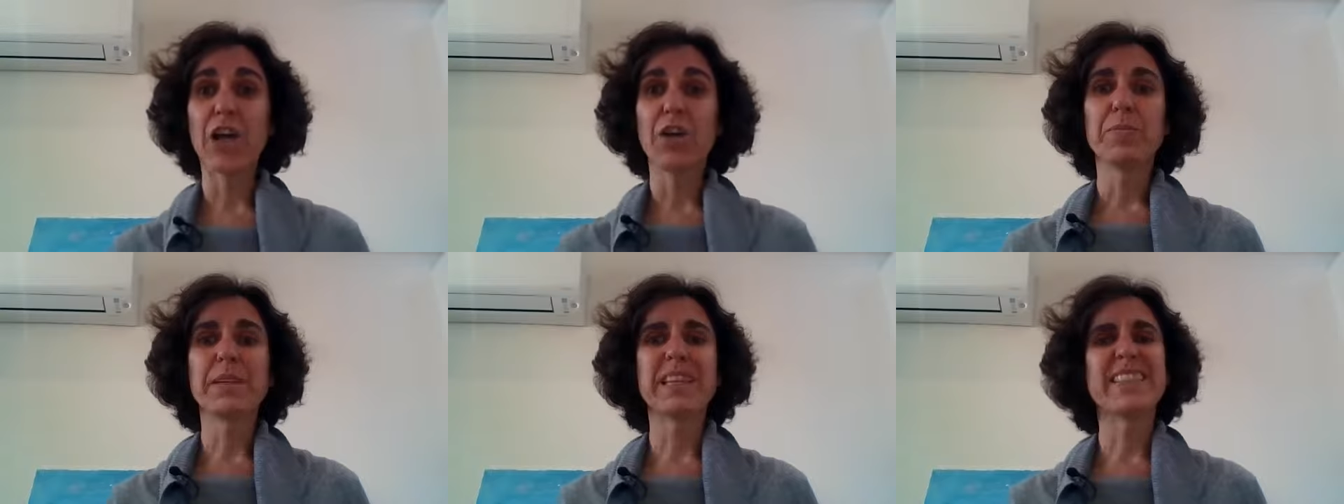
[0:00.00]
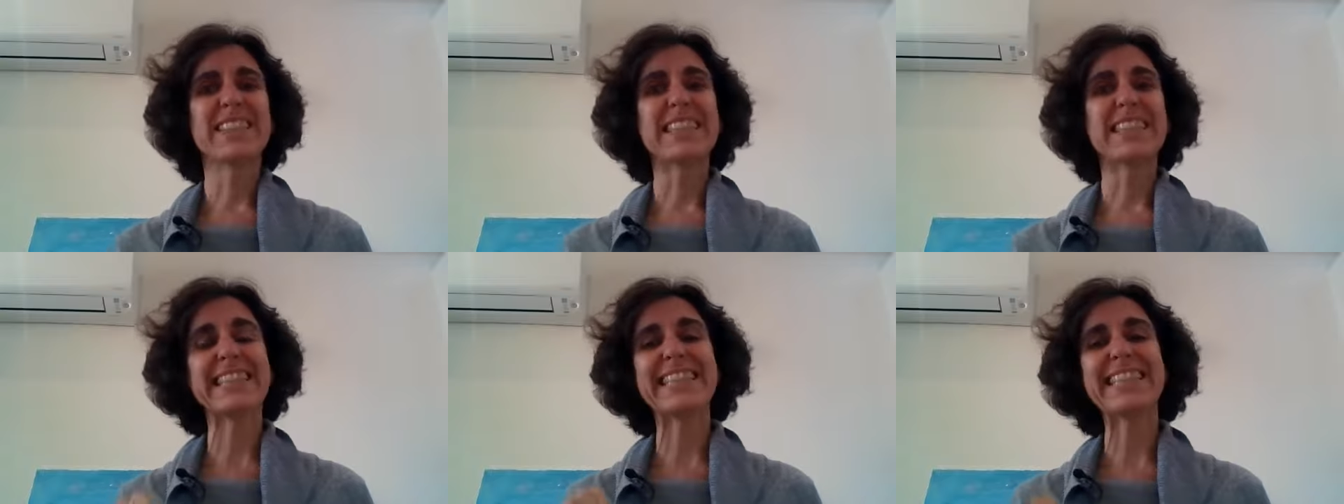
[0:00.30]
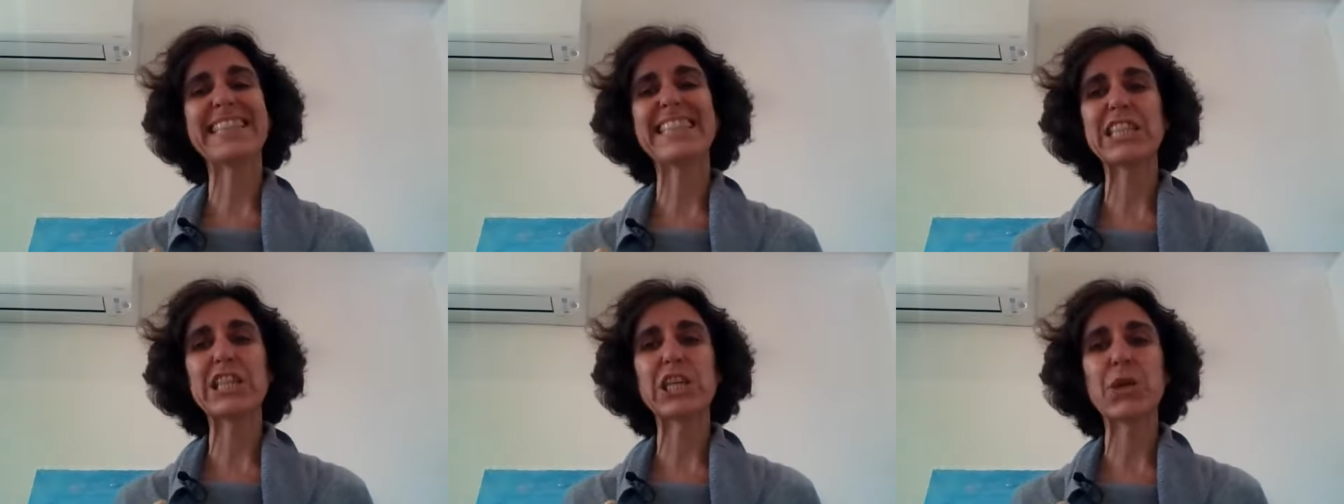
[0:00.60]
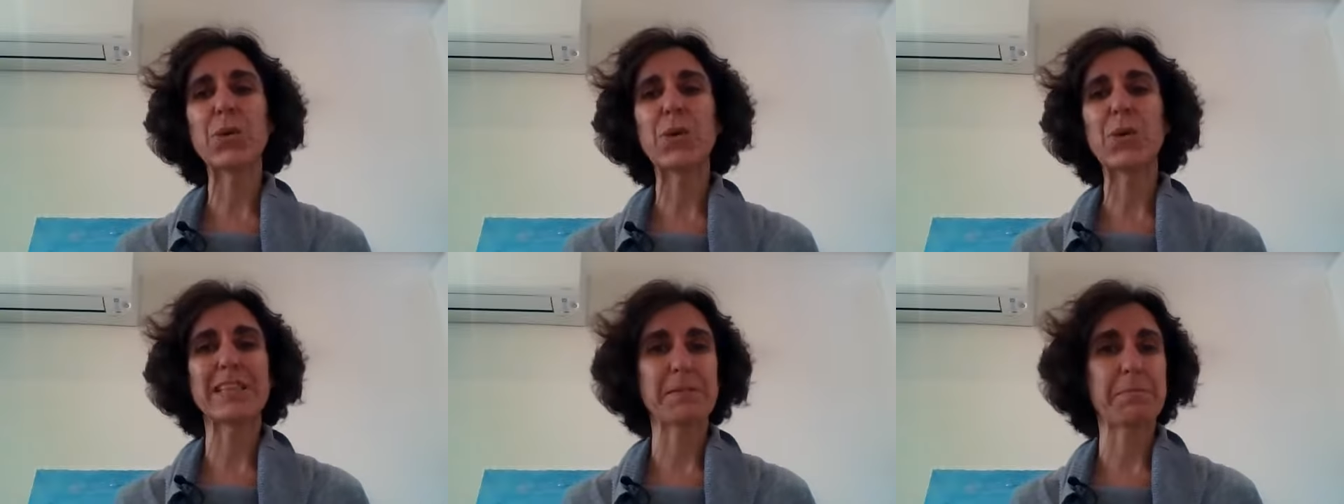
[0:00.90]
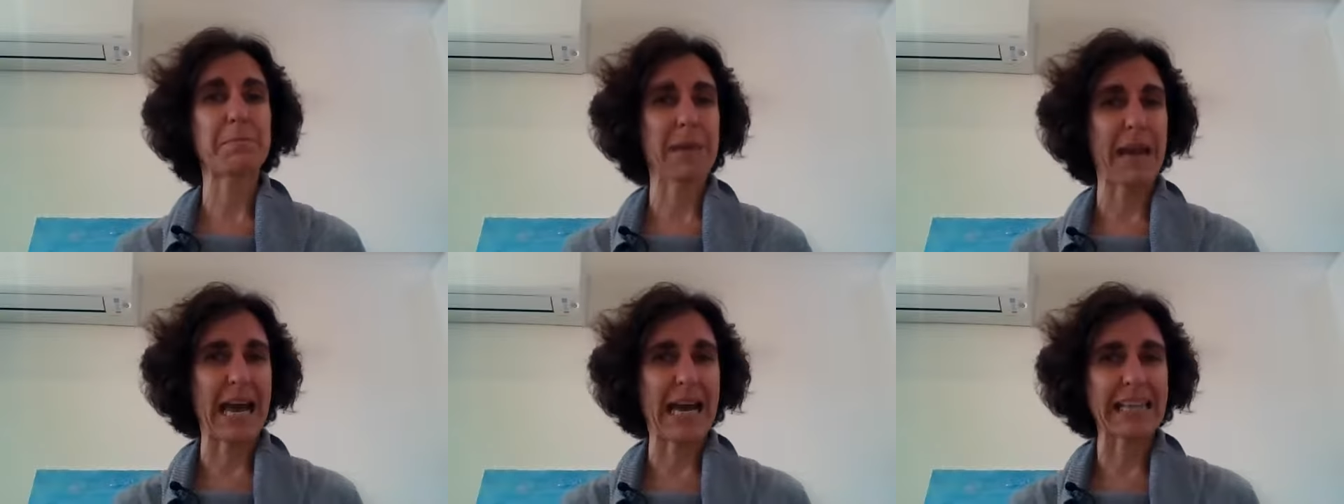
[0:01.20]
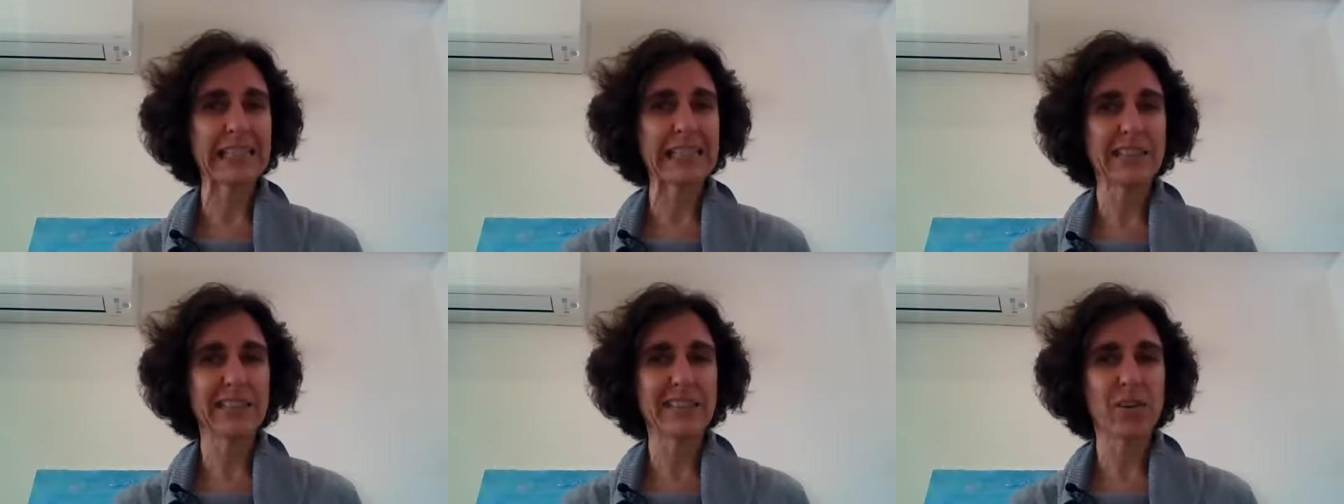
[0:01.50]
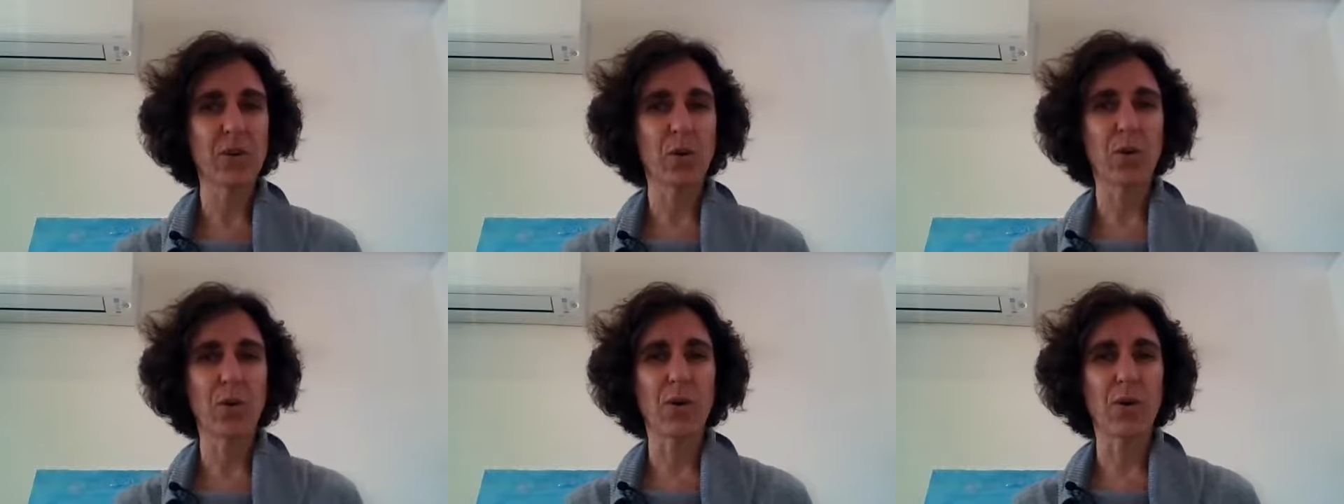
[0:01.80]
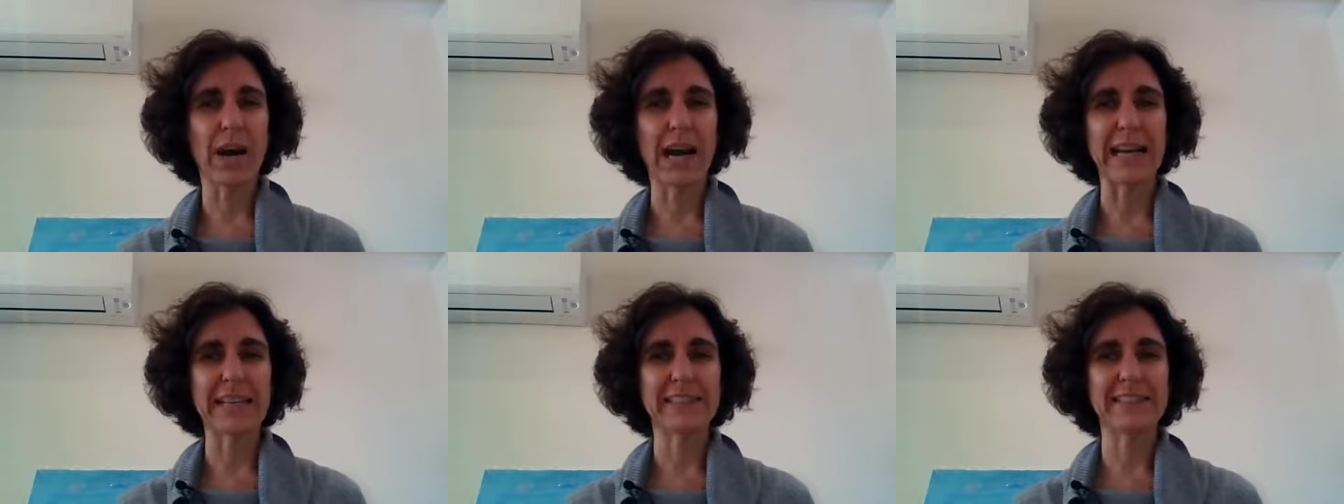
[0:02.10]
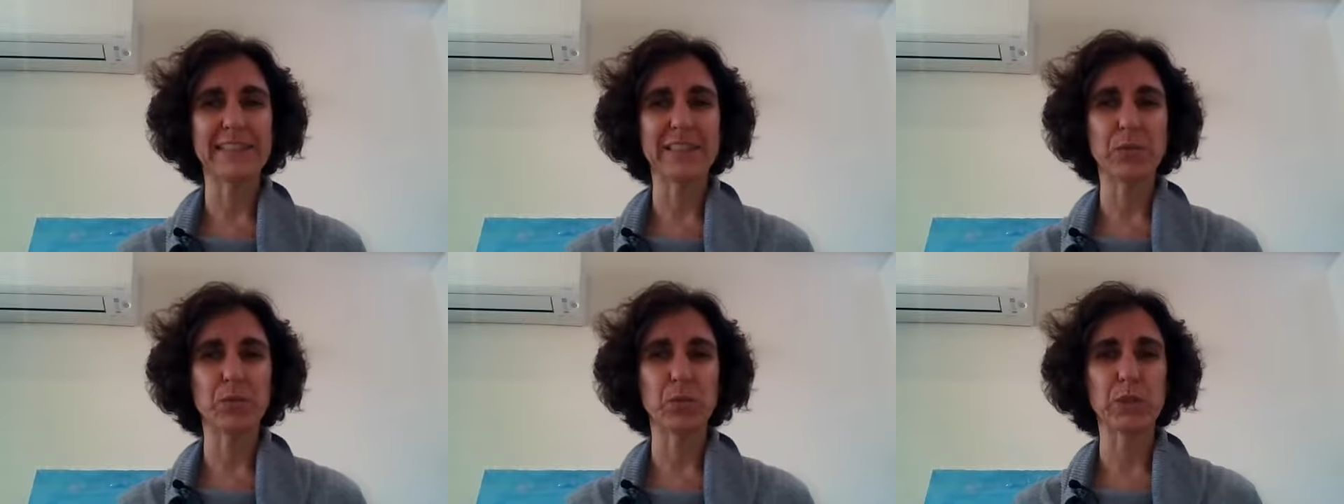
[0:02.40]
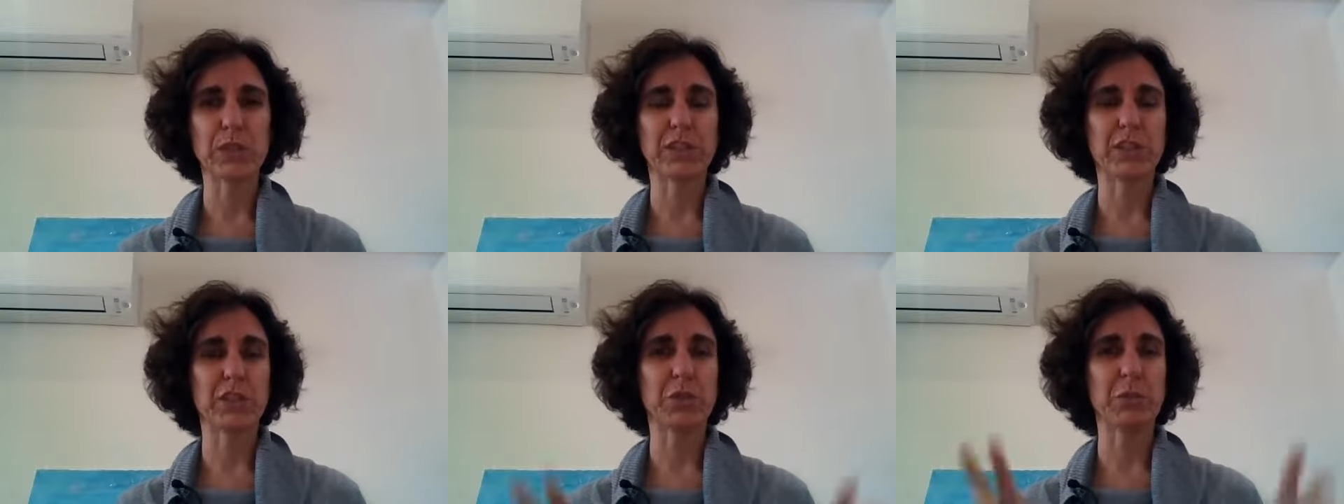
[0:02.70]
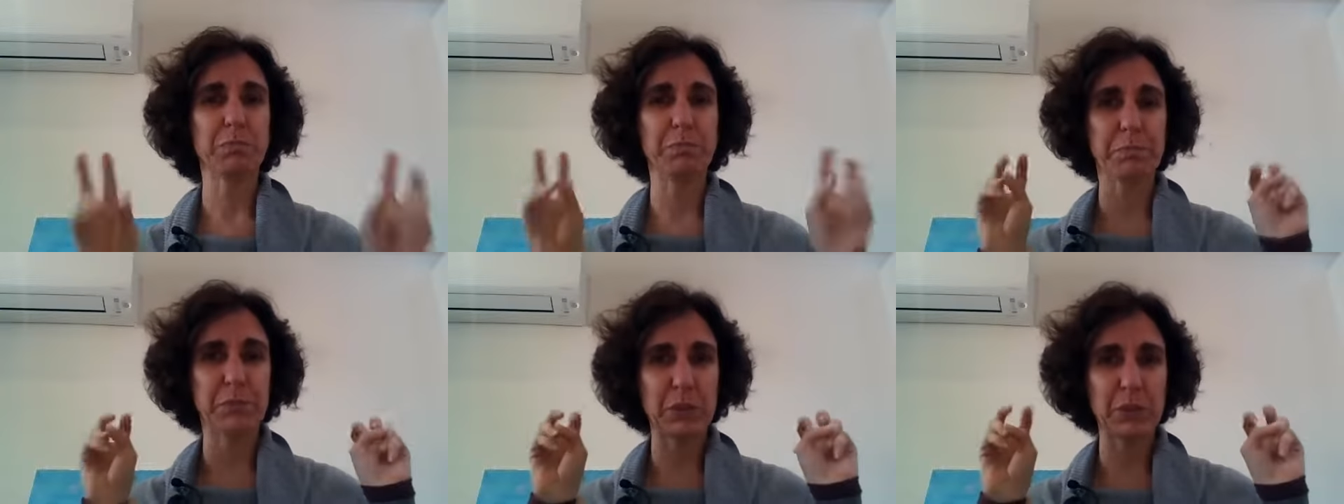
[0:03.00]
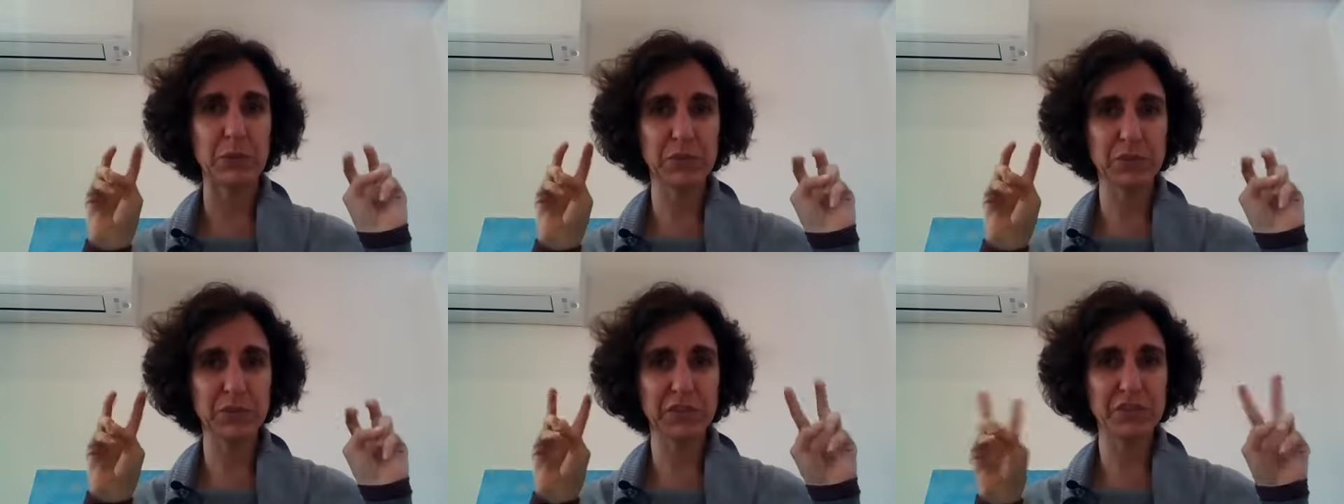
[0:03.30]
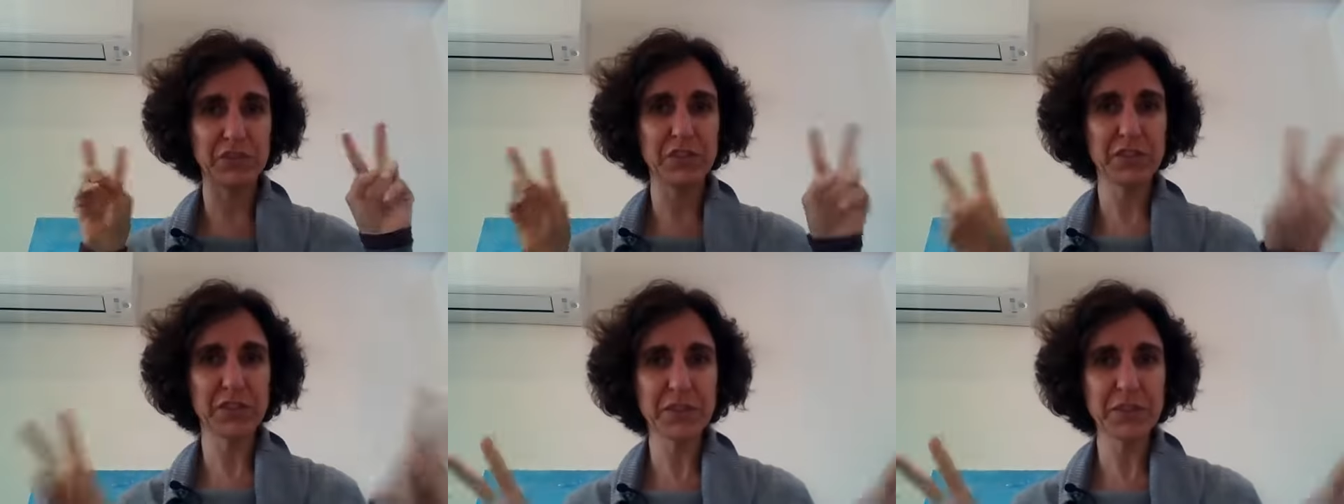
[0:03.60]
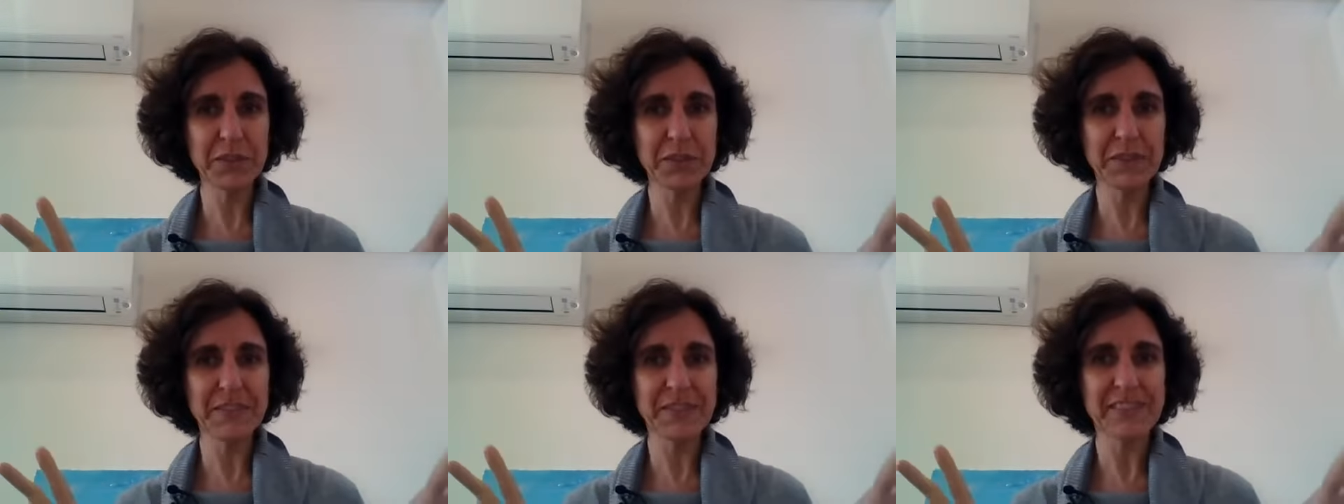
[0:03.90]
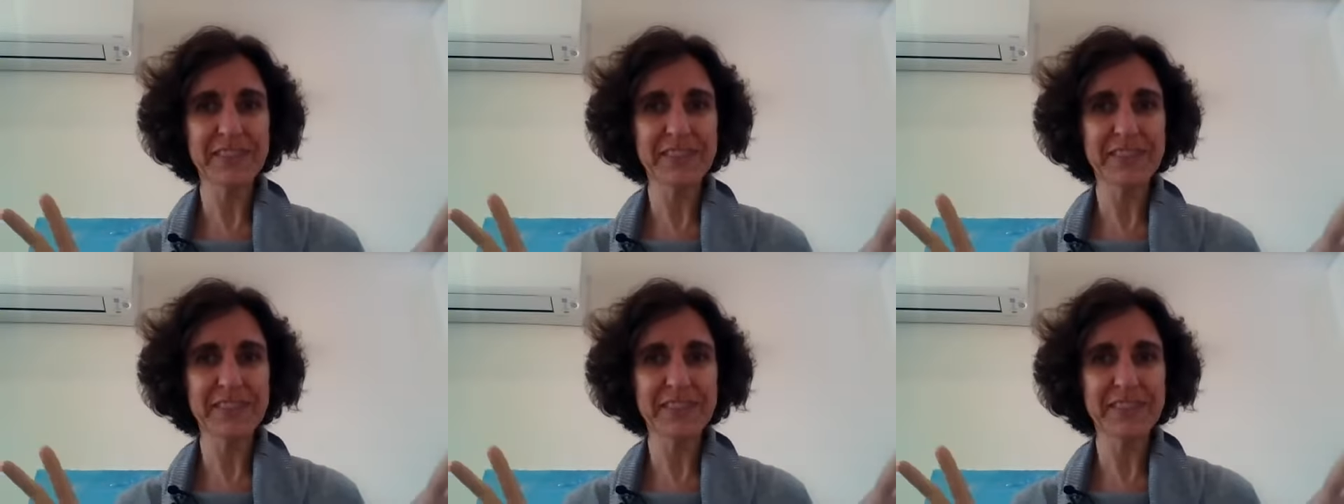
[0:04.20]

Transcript: because it didn't go as planned or as it was supposed to?